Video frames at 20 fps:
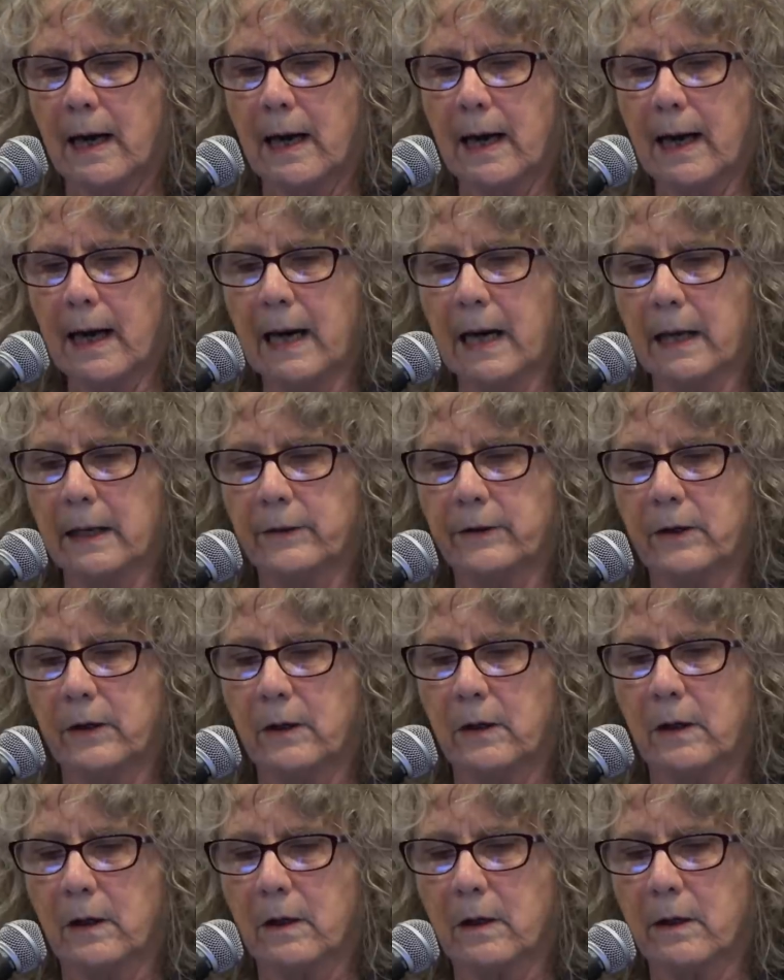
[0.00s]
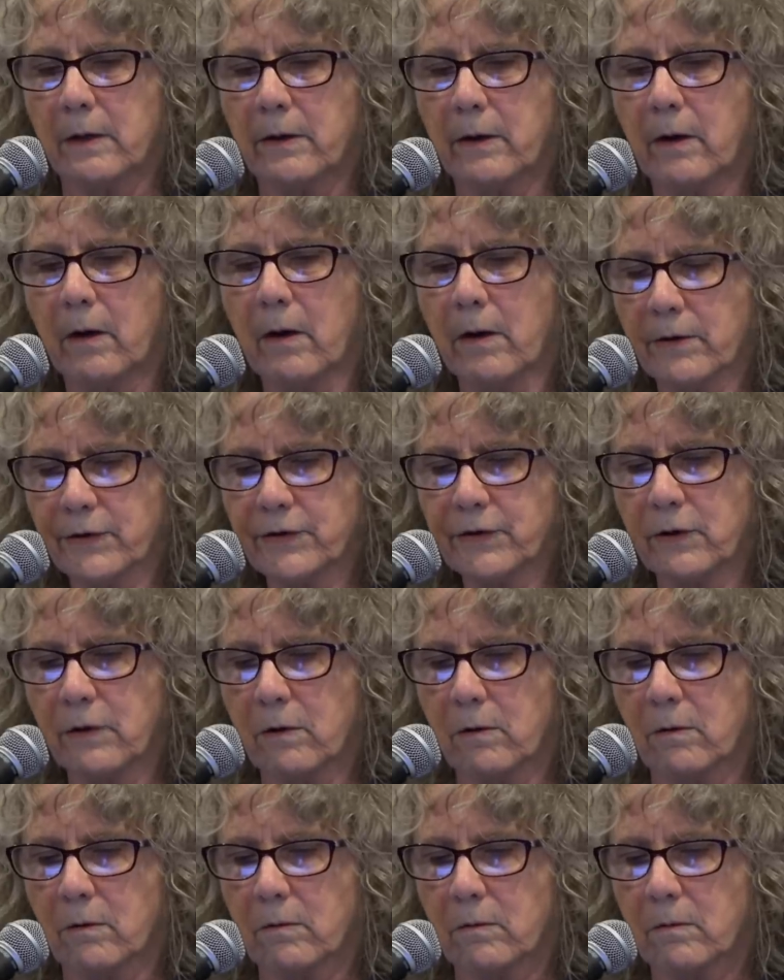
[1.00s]
and
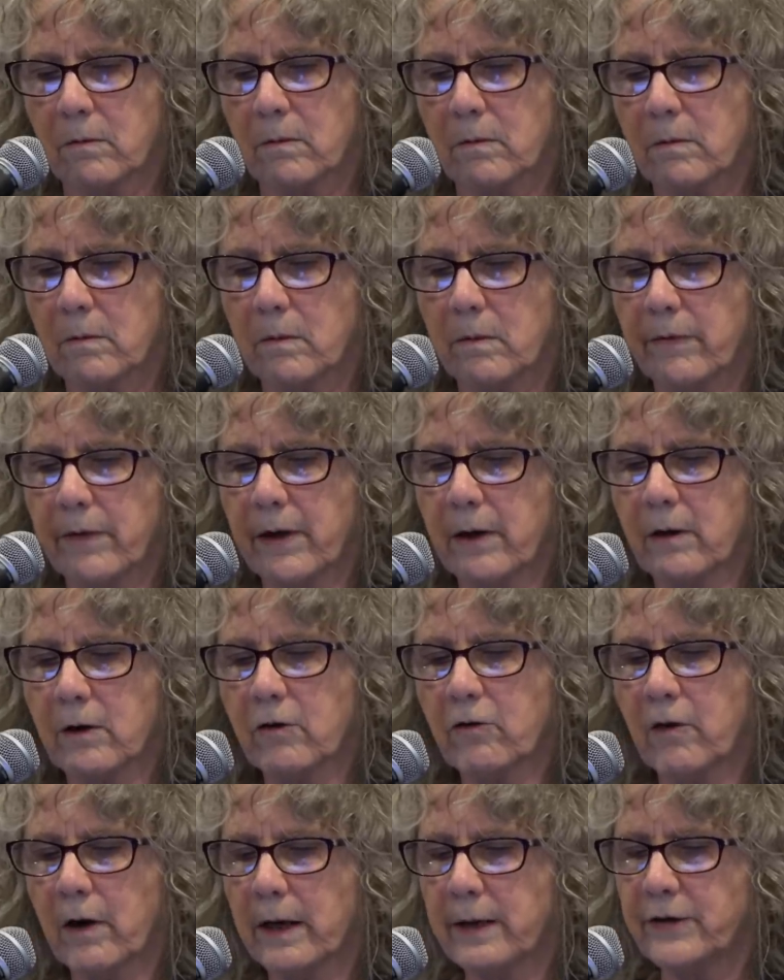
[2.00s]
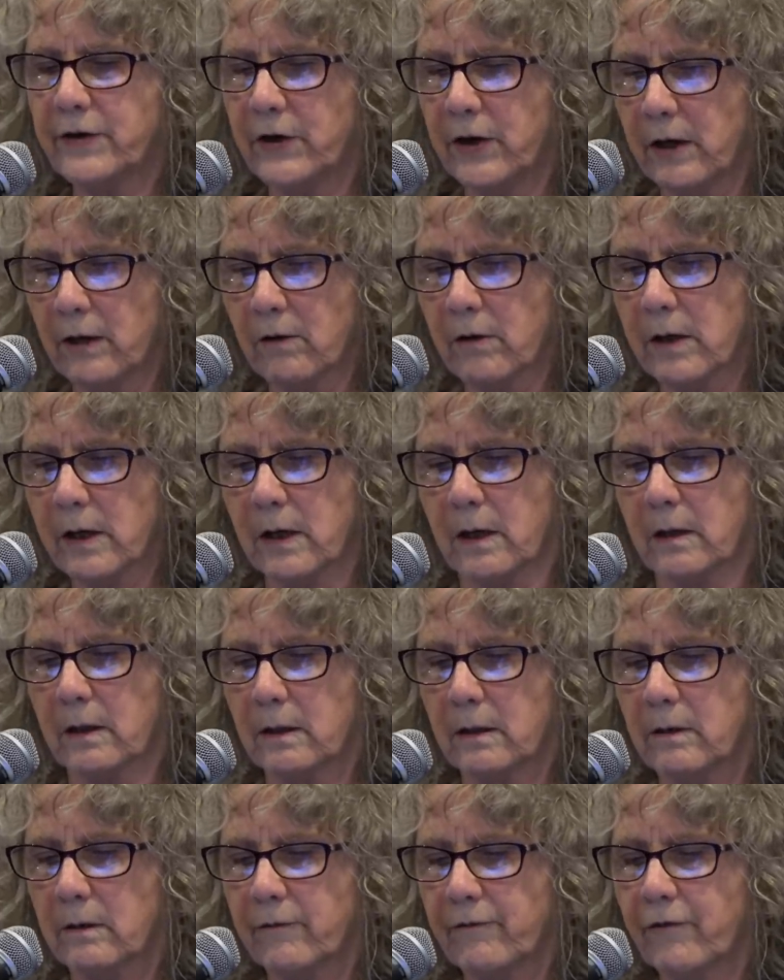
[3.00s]
also their criteria
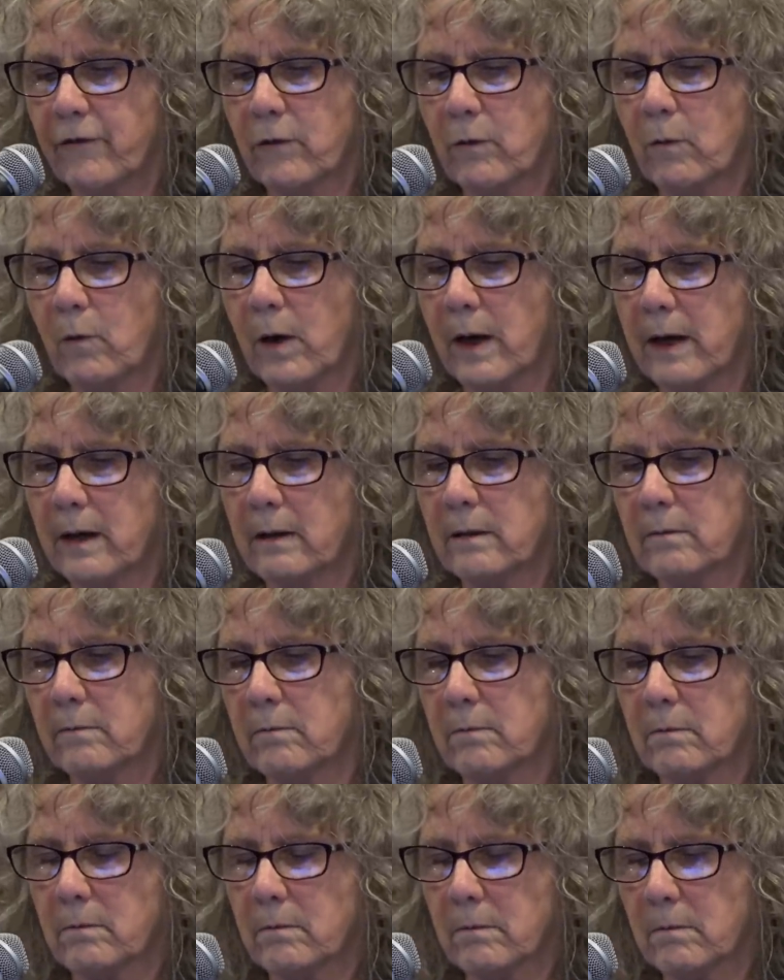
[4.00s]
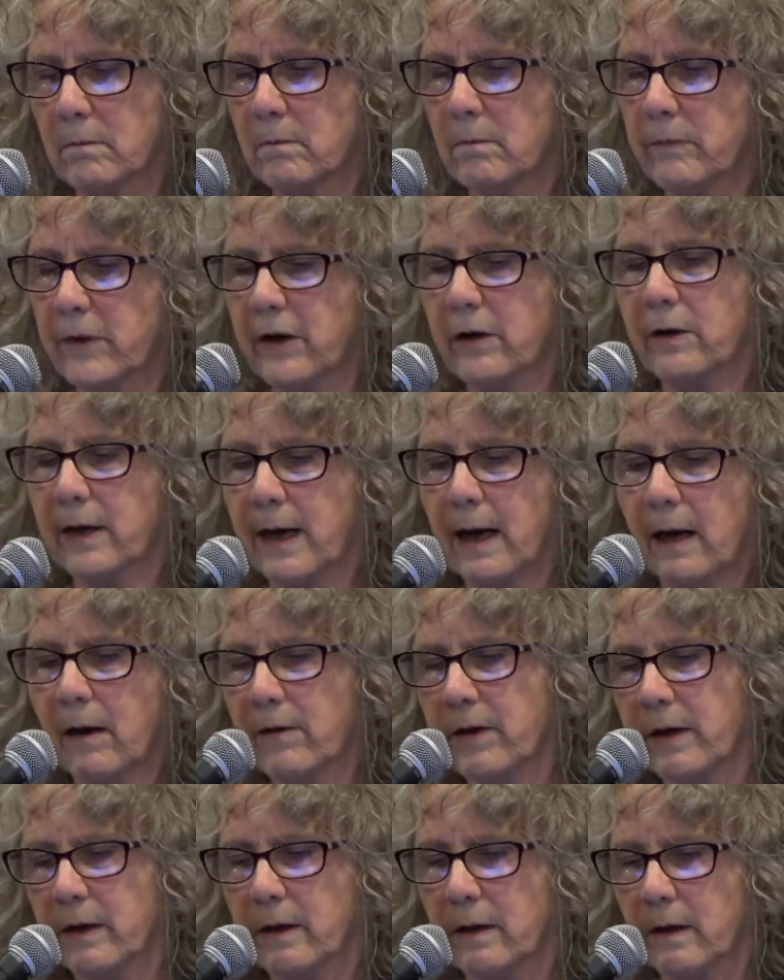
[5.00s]
for what they're
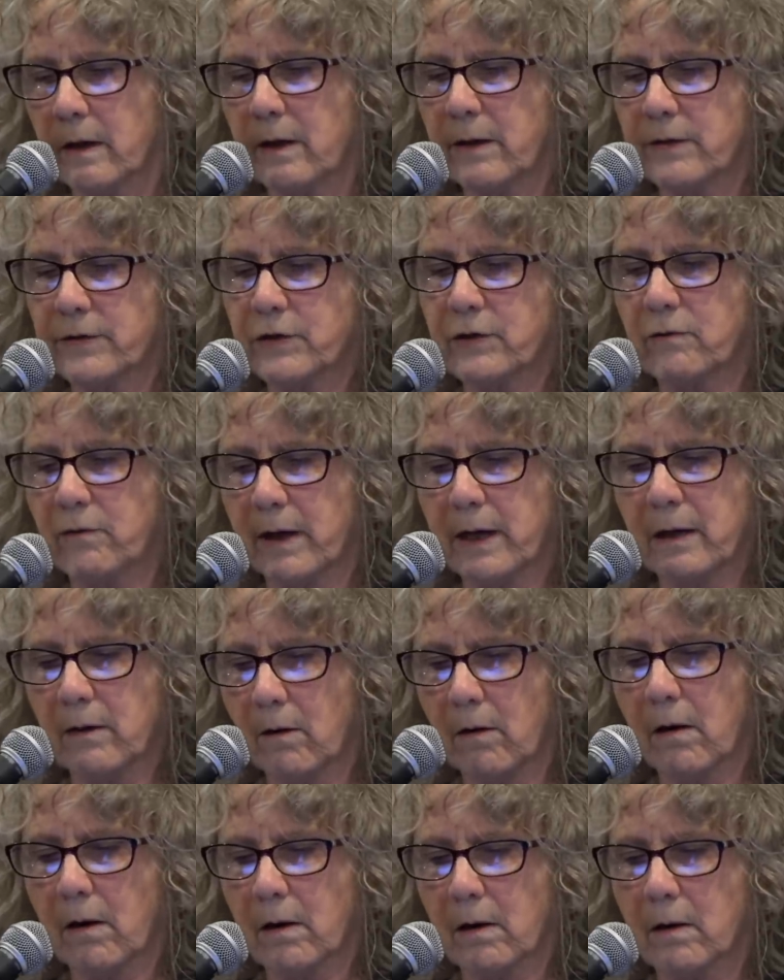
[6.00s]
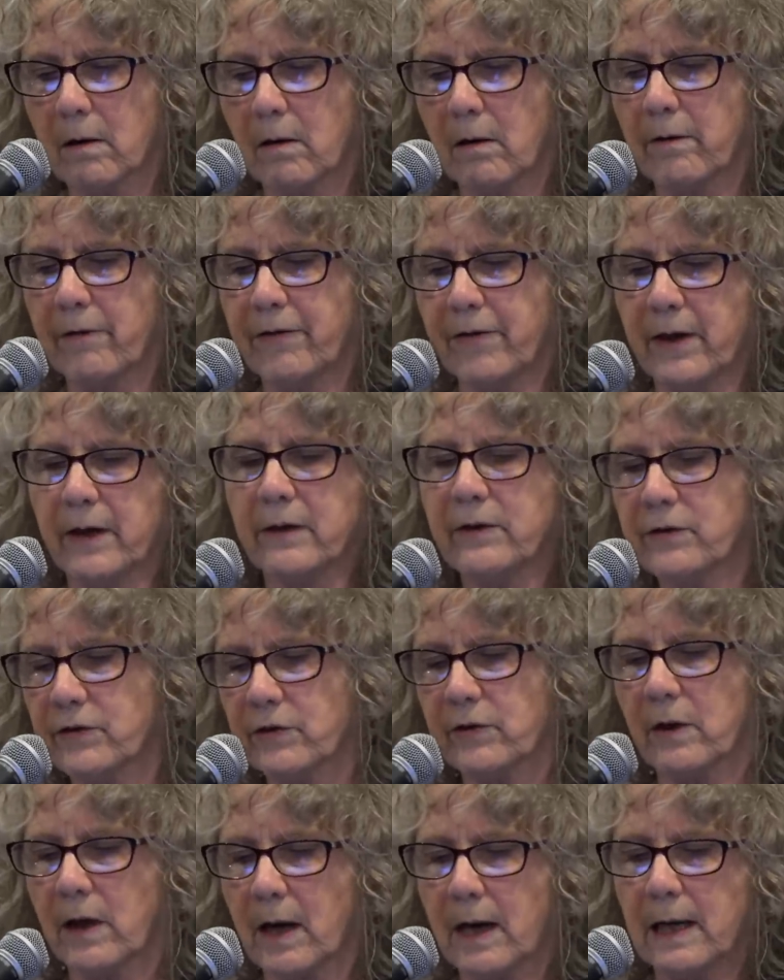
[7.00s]
counting as great art are
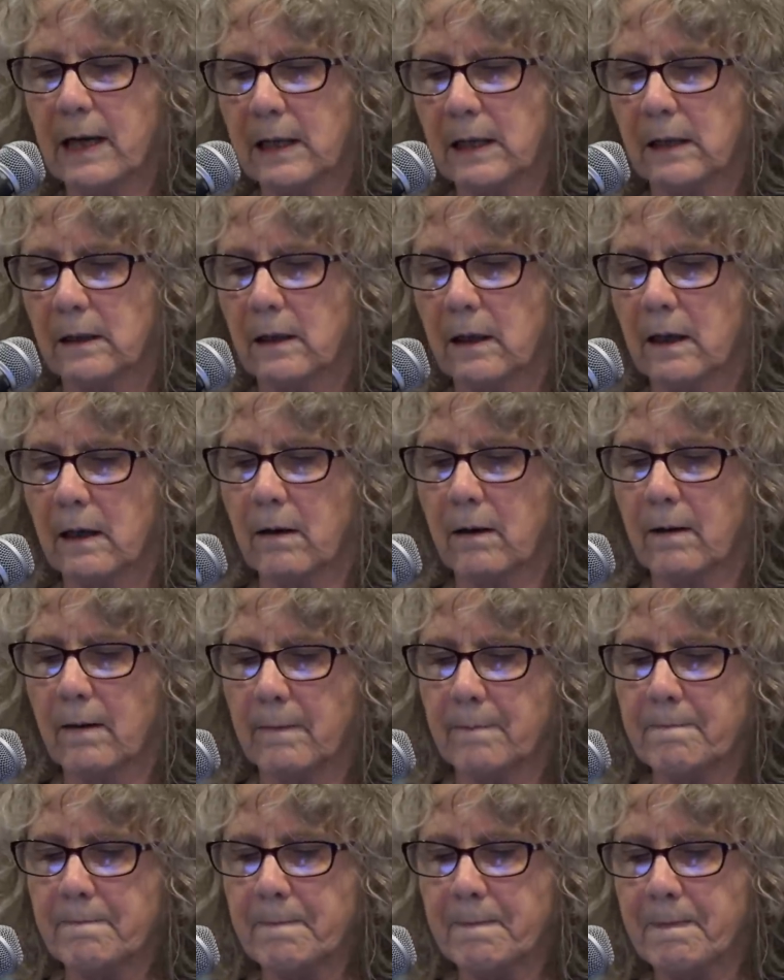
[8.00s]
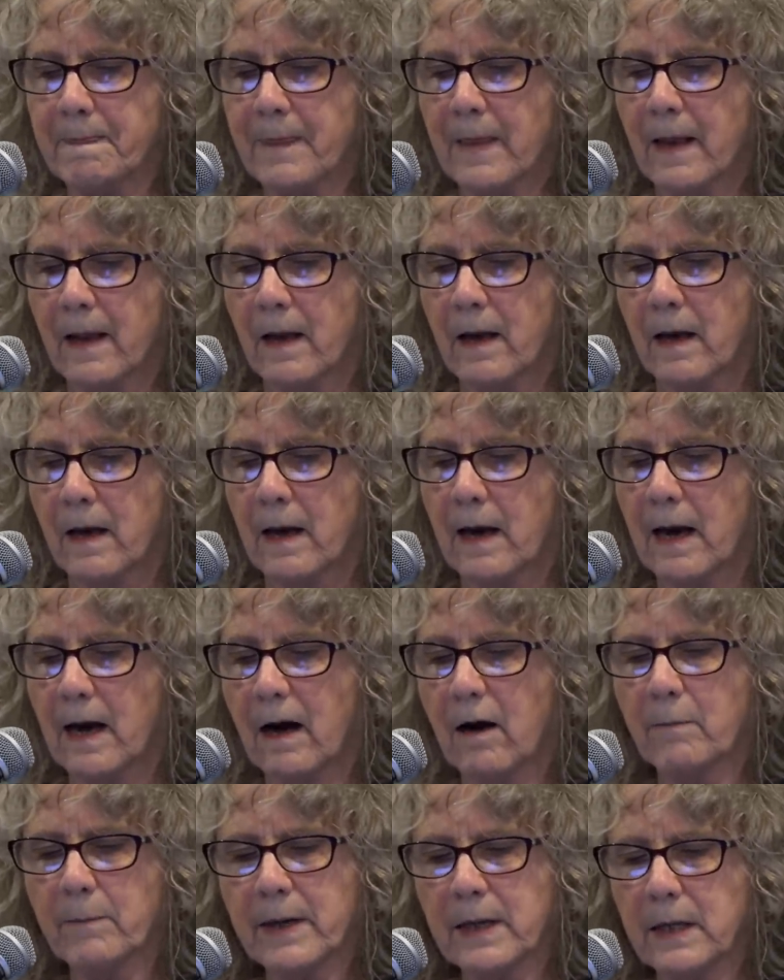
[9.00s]
things like um,
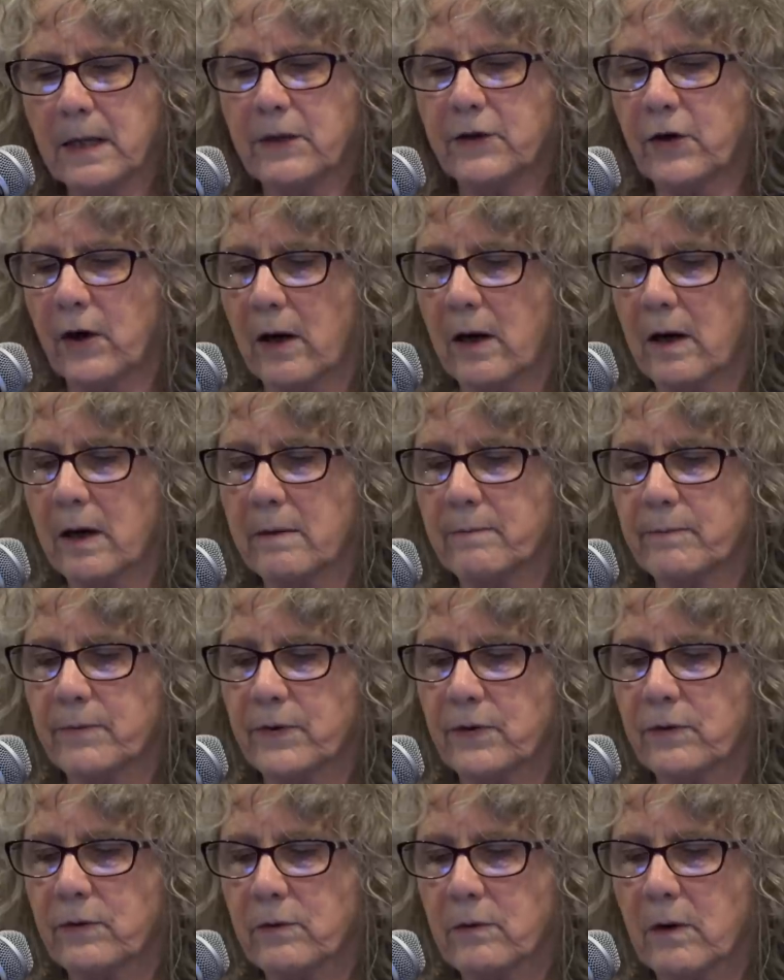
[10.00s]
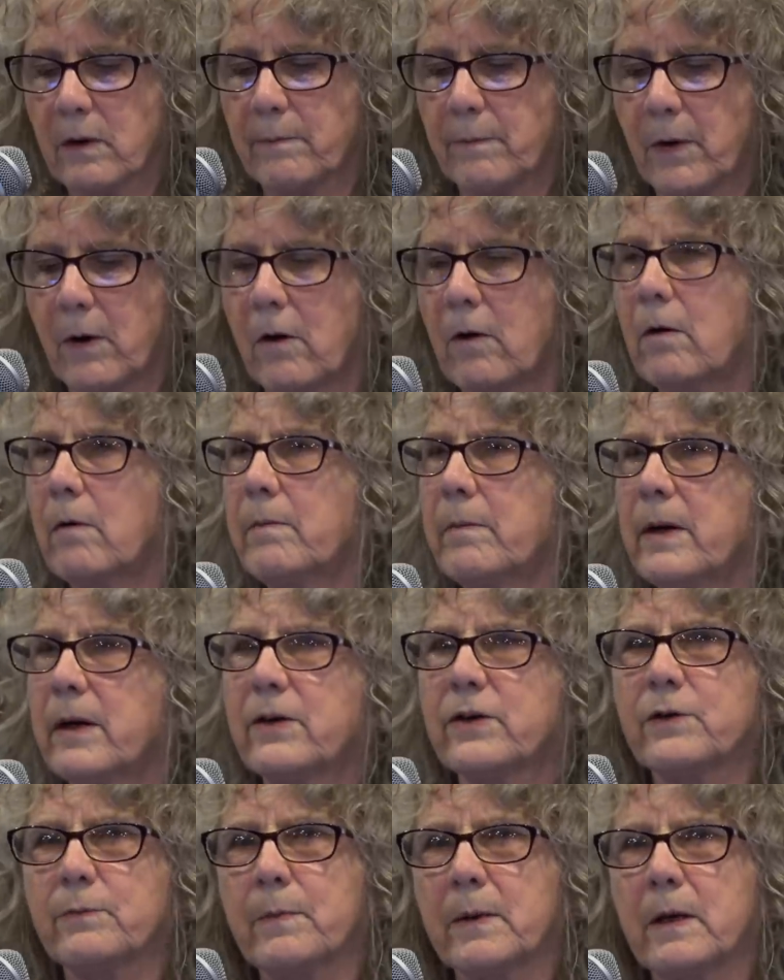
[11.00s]
how many times a poem
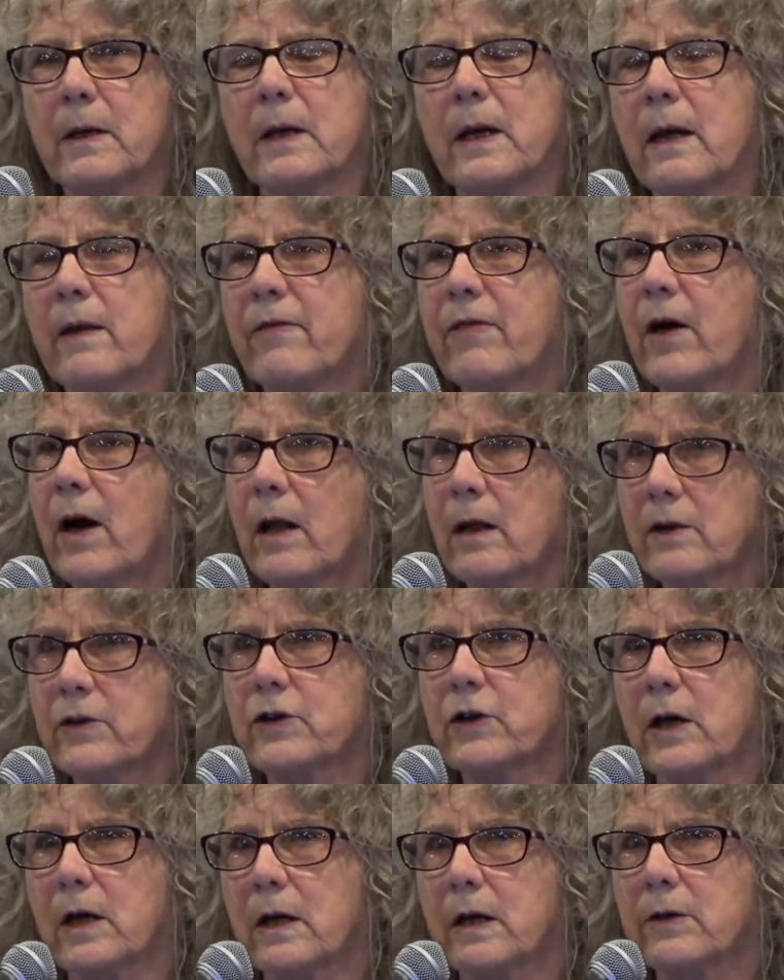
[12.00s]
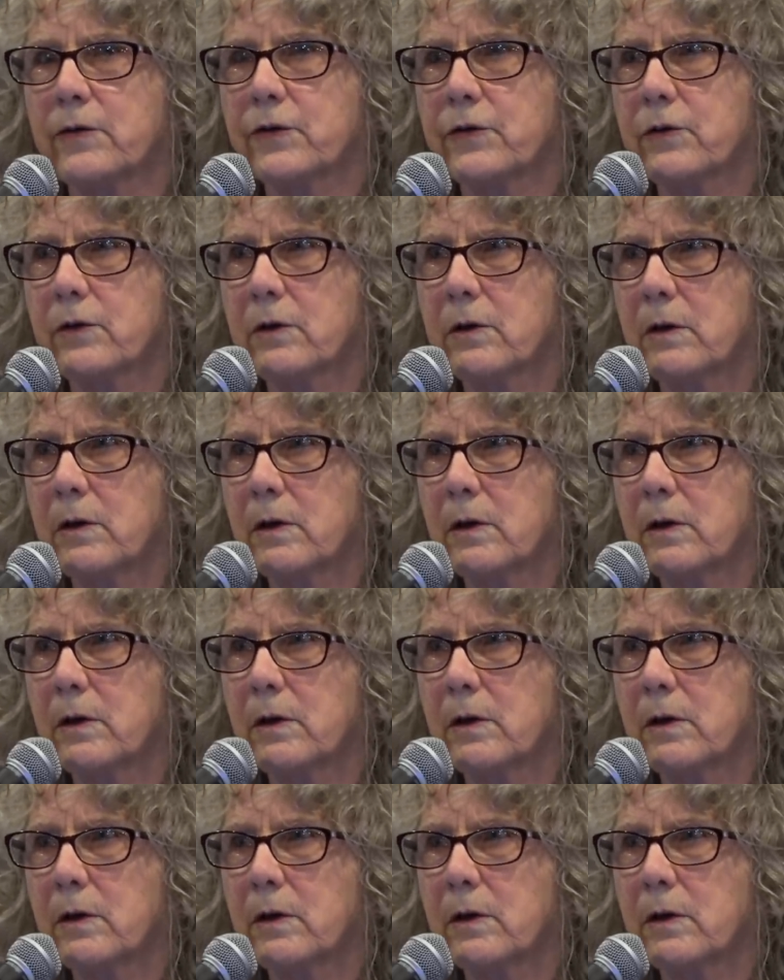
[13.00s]
has been anthologized,